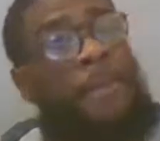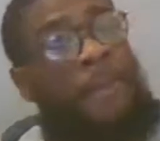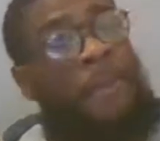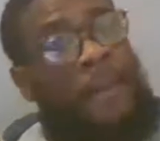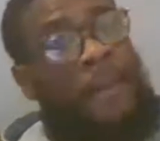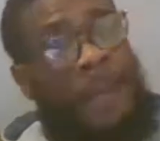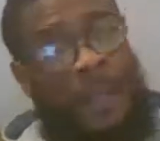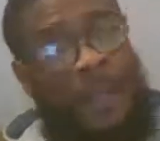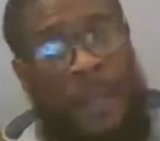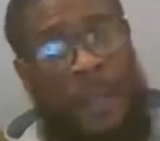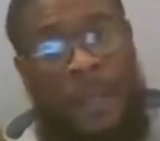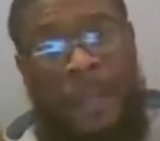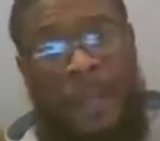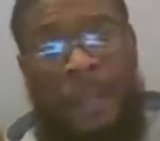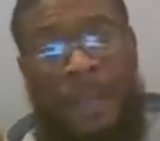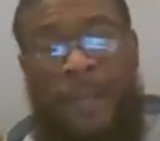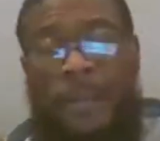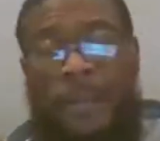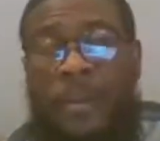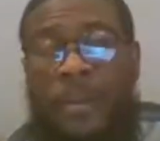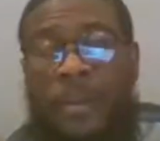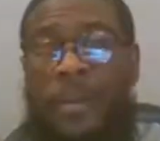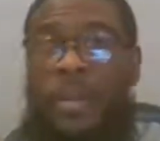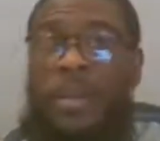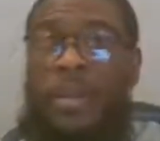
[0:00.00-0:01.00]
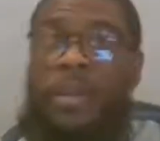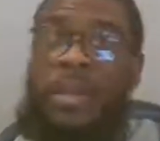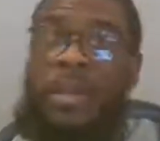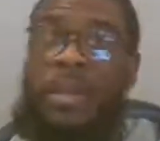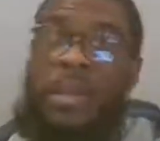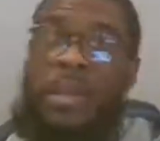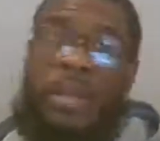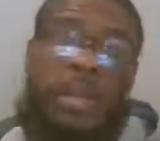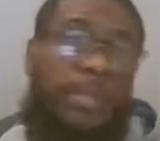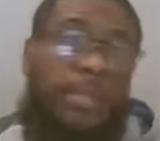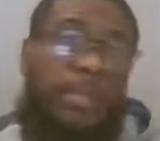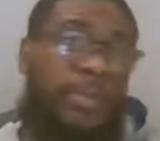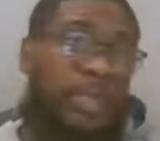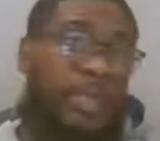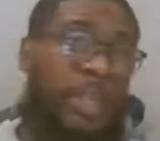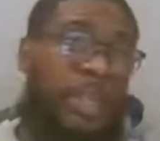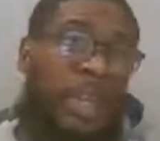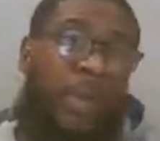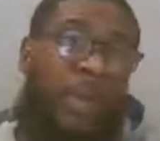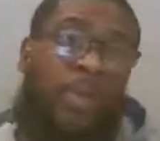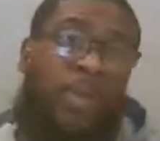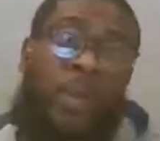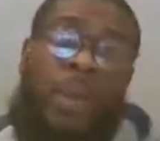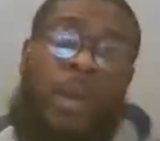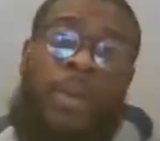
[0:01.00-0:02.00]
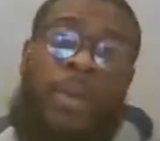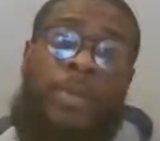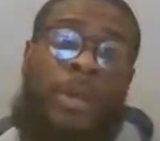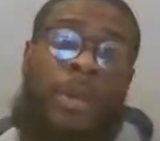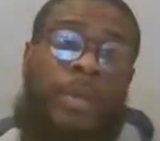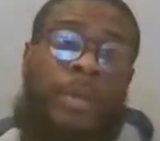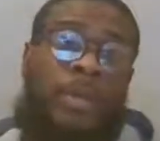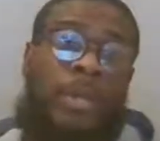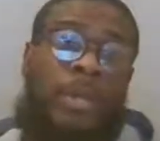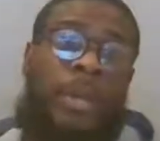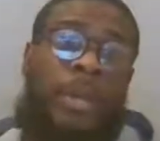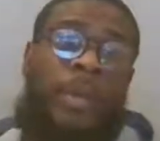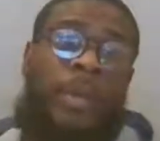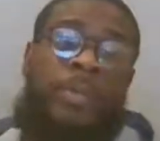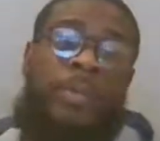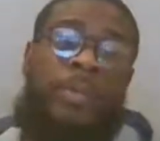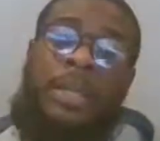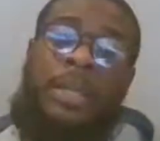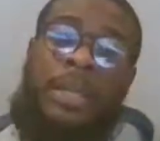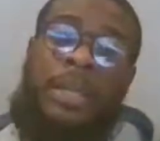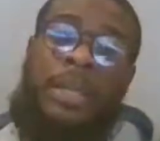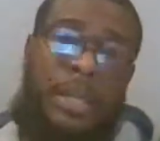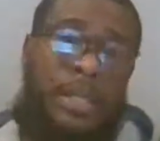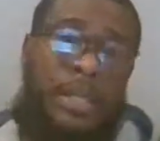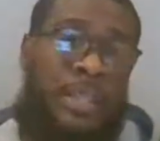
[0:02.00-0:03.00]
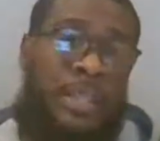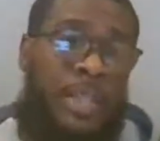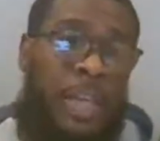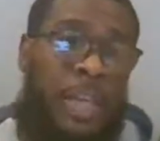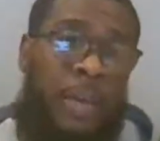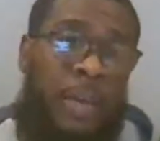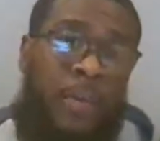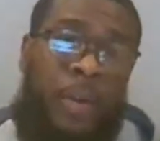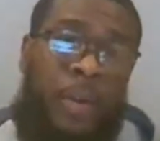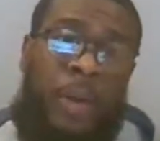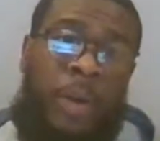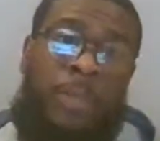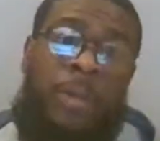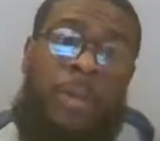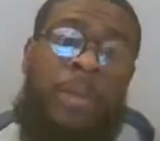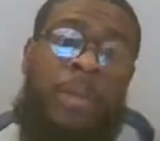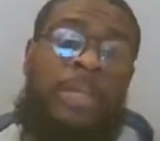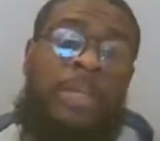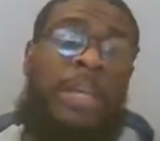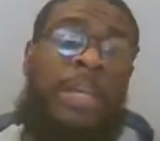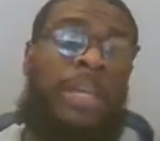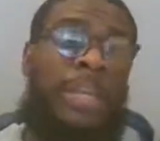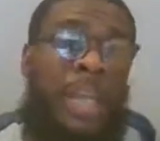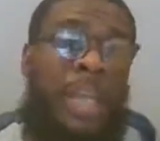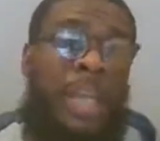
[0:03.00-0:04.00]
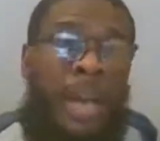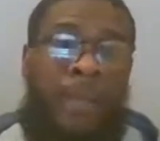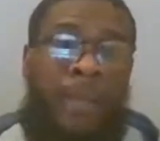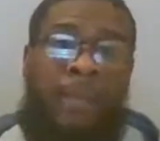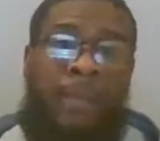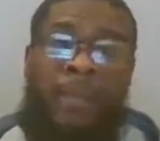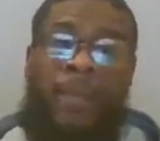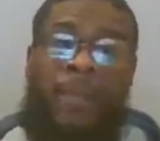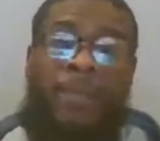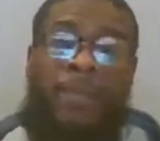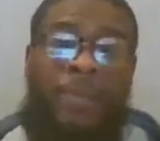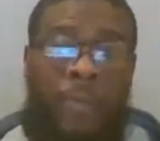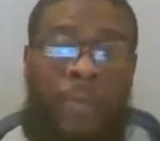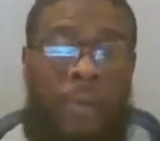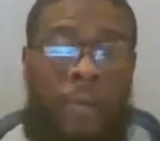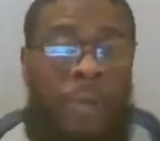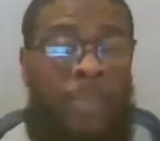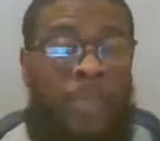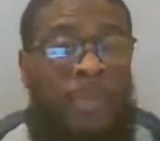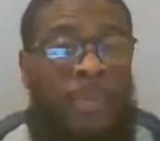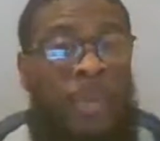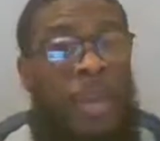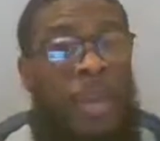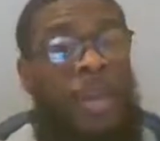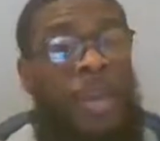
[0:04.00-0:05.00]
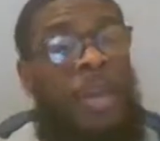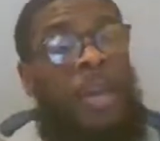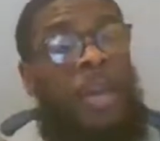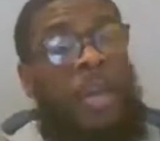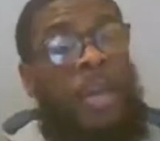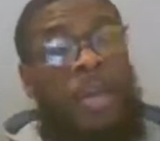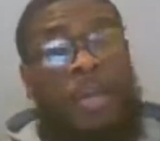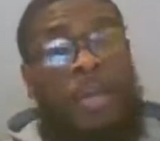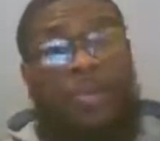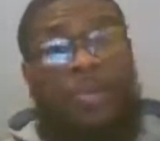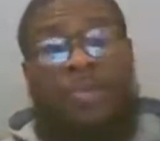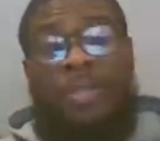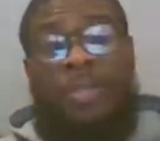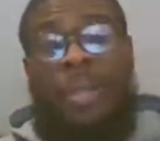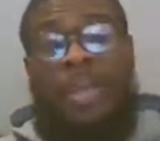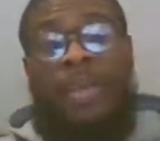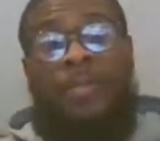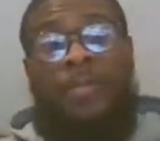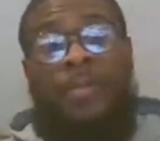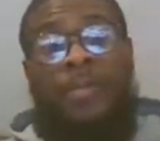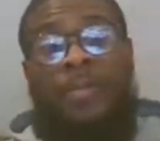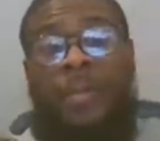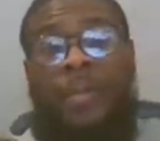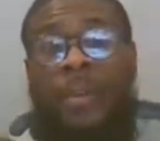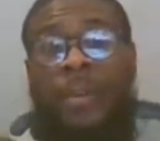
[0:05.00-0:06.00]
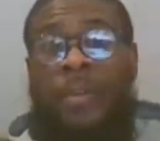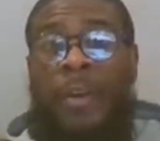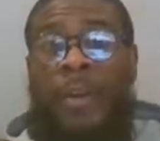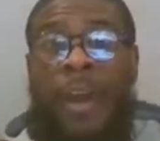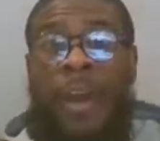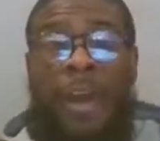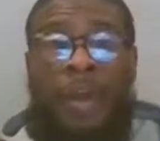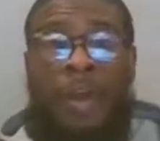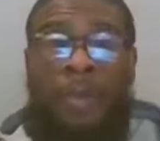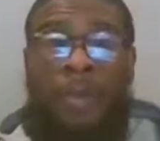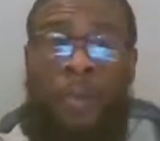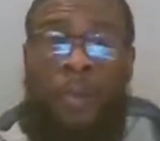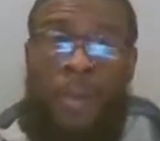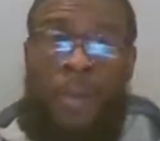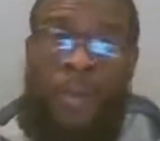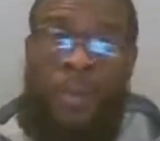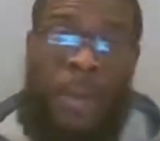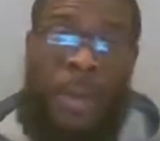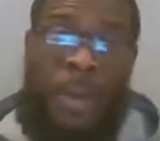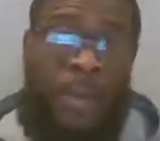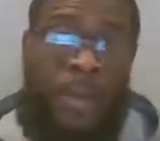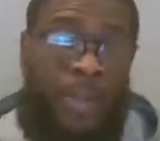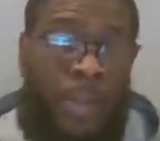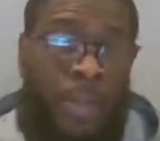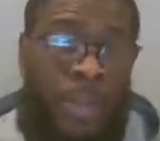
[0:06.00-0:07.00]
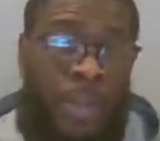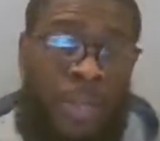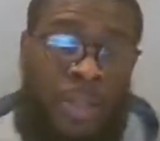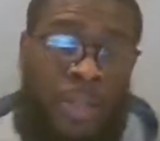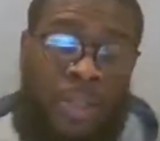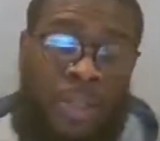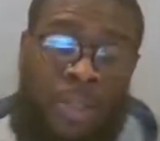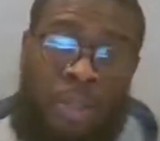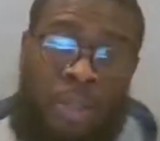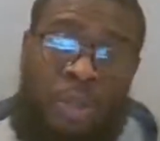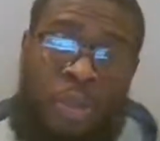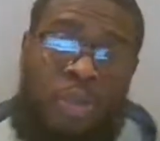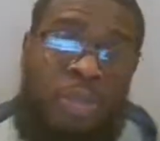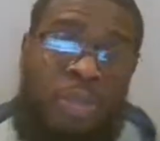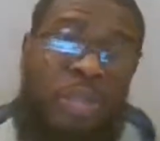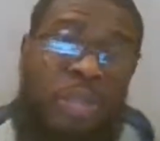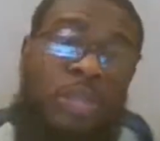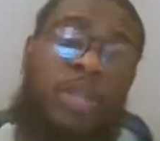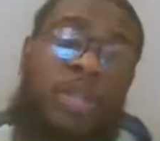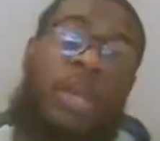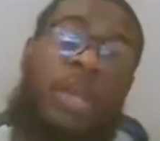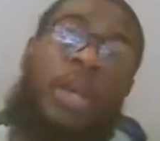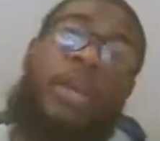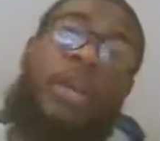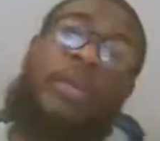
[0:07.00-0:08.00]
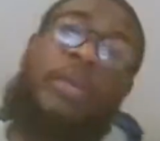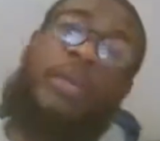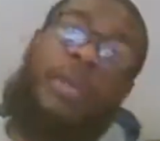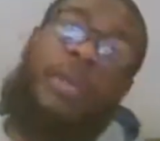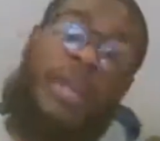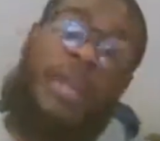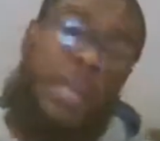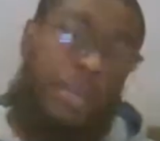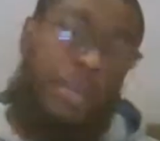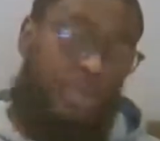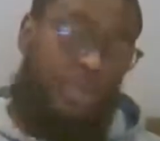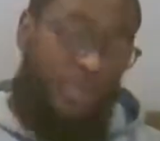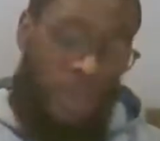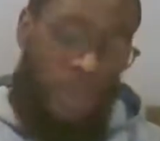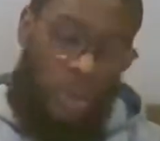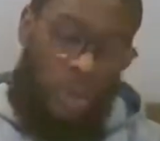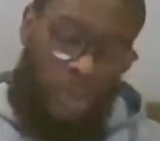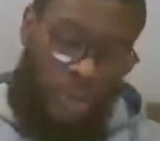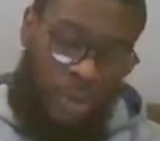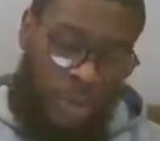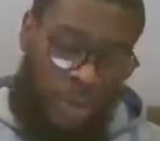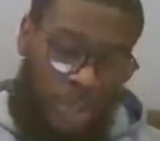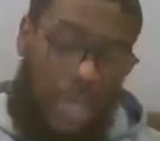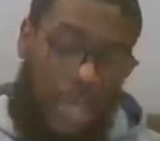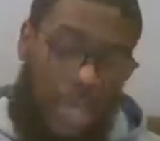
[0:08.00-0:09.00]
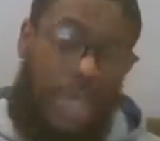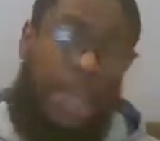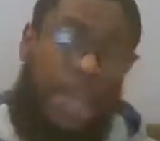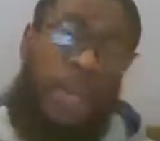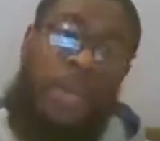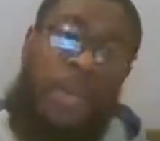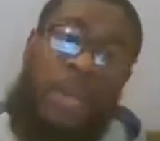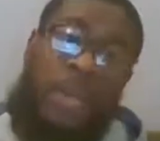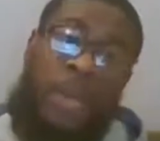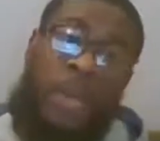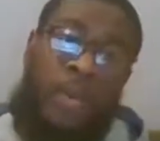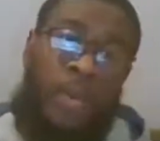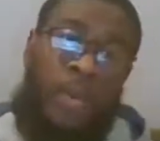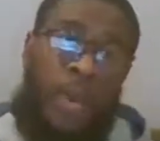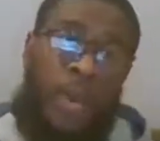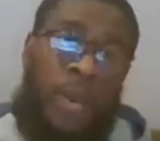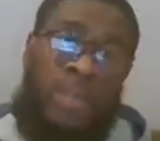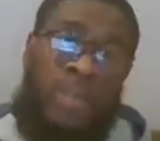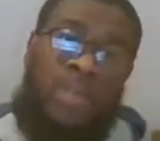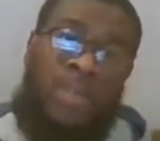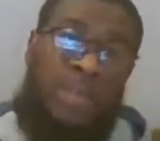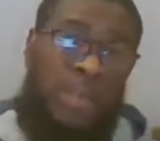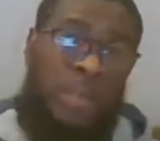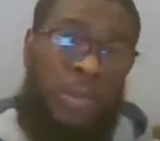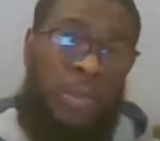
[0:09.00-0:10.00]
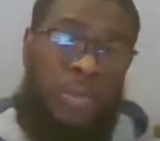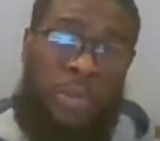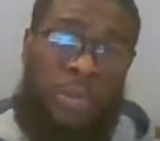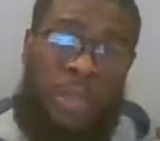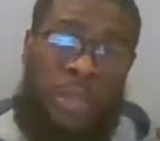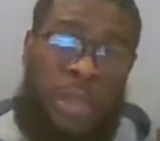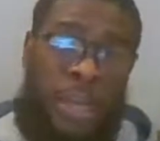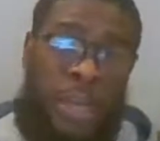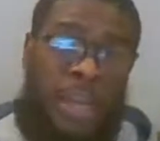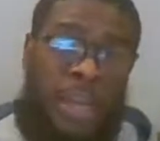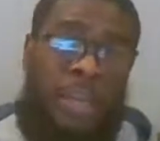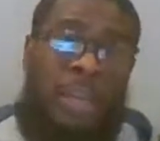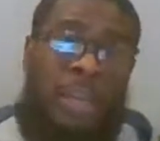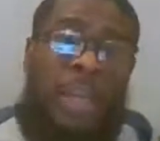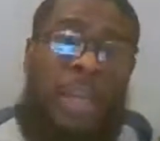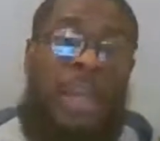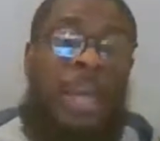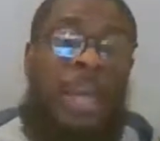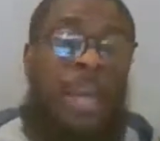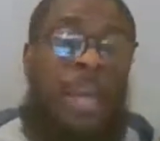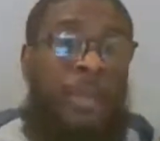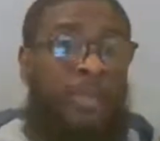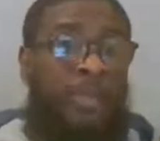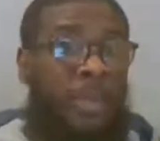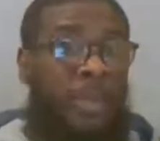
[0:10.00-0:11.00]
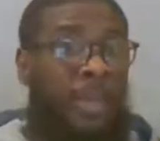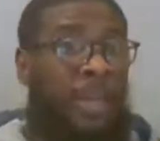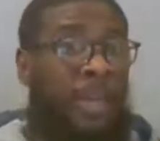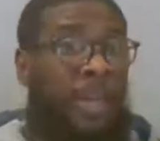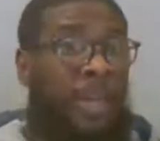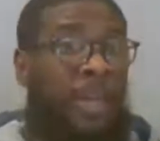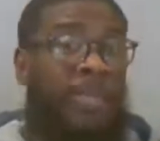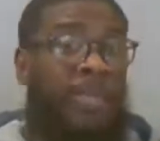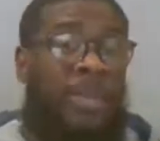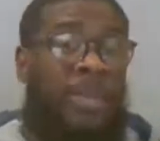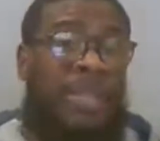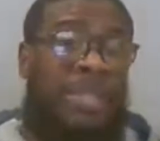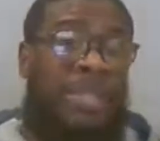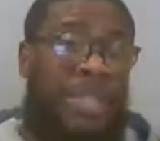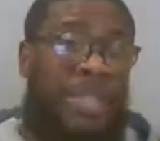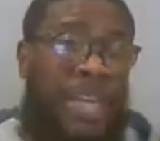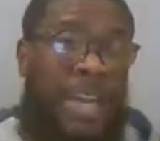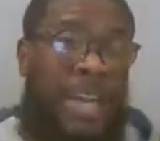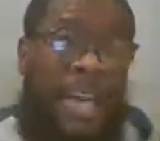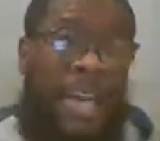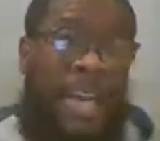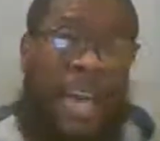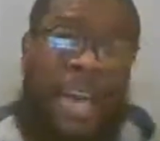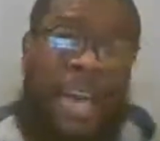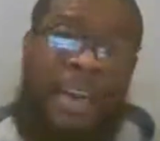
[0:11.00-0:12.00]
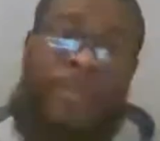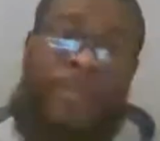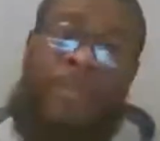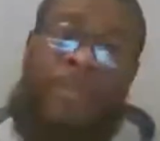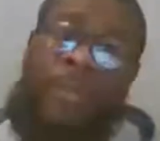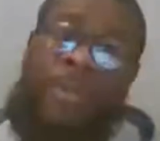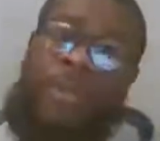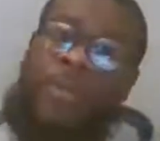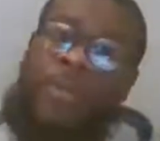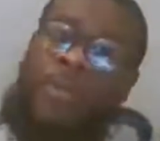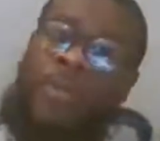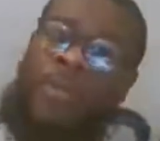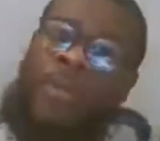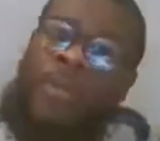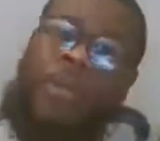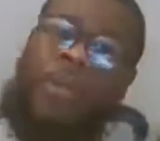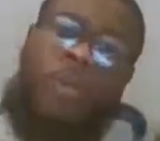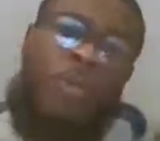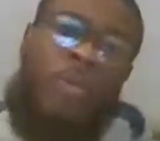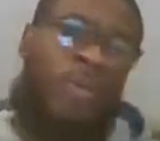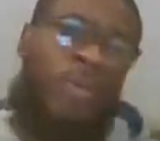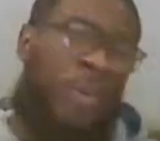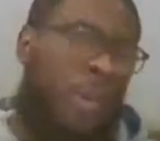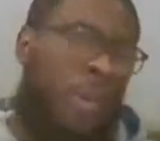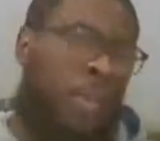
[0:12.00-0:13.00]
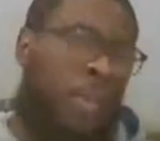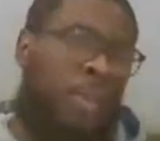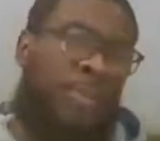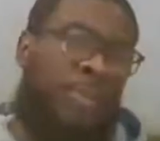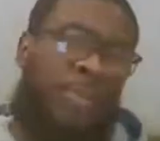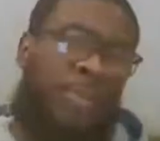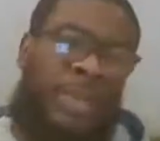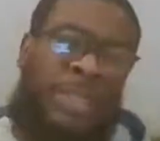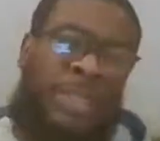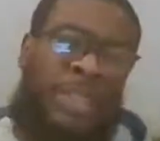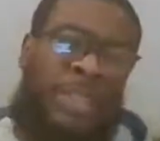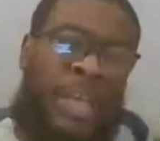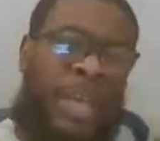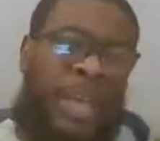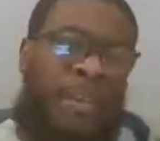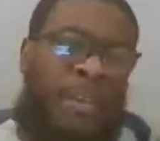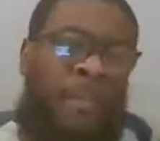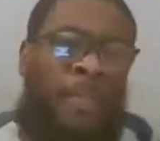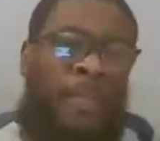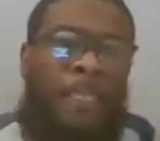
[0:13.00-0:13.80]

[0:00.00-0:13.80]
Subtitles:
again, the Clippers can't worry about that. I mean, the Nuggets can't worry about that. They have to perform. Clippers have to figure out how to win without making excuses. They struggled tonight. Kawhi struggled tonight. He picked it up in the second half, but overall, not the best game.